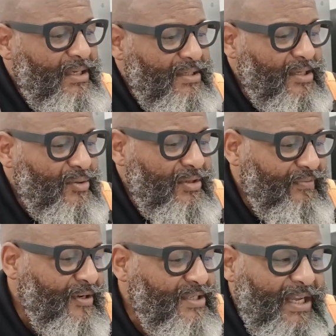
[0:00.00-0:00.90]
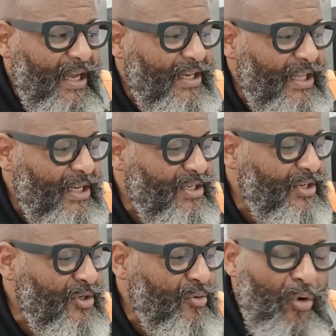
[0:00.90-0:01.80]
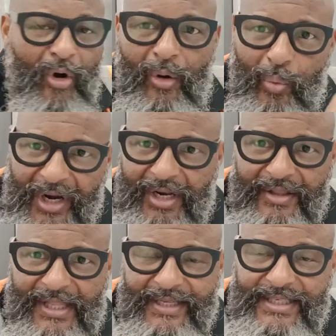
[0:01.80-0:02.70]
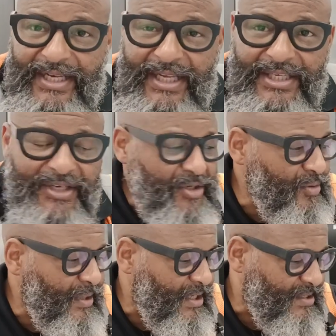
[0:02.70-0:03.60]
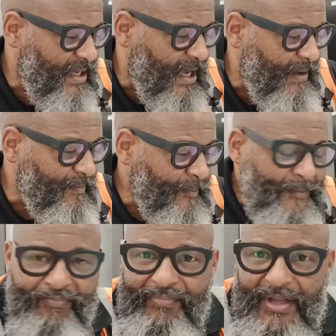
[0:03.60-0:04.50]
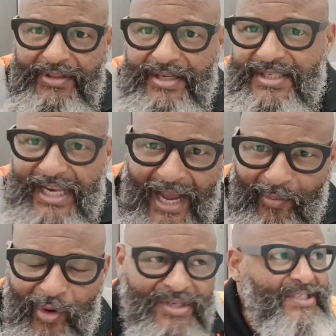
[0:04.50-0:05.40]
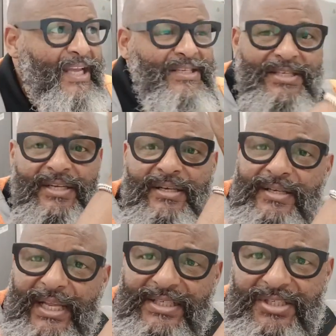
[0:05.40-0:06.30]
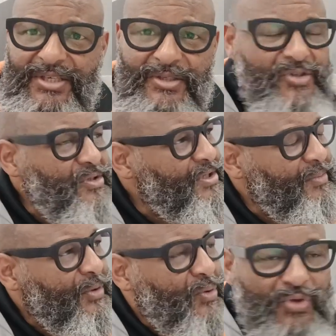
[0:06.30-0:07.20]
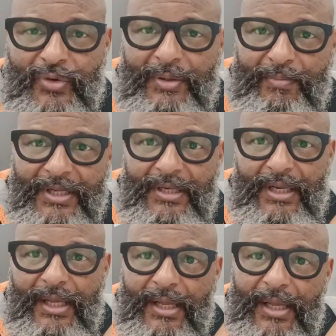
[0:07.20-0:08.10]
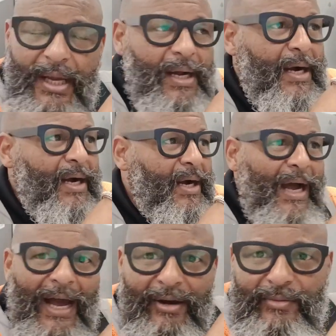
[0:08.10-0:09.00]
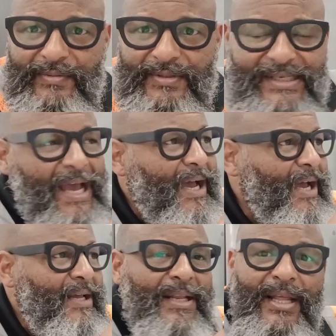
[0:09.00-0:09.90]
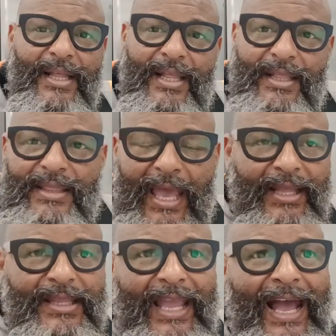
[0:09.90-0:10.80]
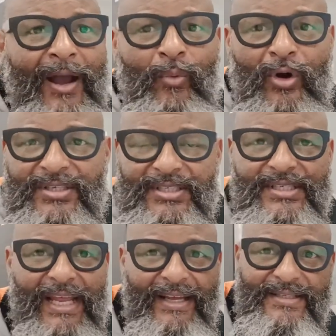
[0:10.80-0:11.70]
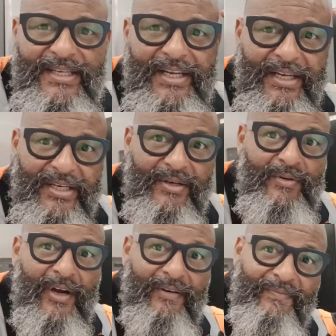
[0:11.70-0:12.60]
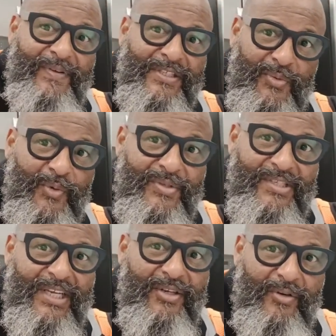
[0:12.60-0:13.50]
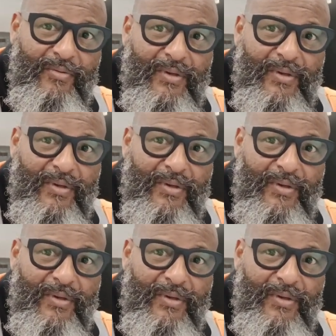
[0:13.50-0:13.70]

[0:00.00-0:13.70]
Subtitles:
So the first thing I needed to do, or one of the things I need to do, is that there's an outwash station next to the chemical treatment outside that the outwash is not sending a visual signal.